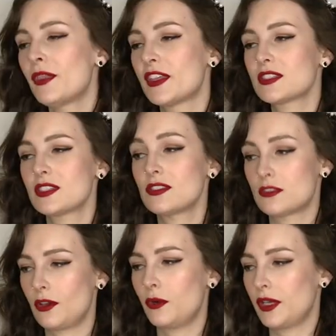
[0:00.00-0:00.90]
This is
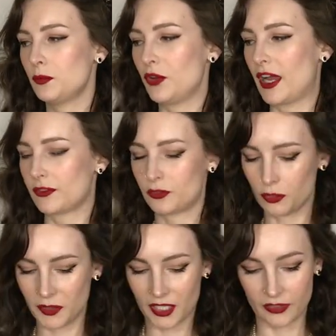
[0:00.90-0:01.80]
so
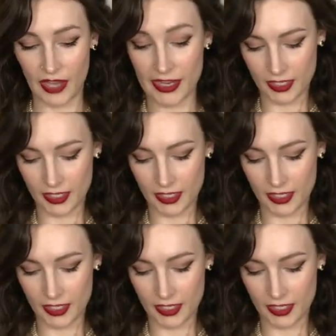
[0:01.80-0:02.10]
impractical because I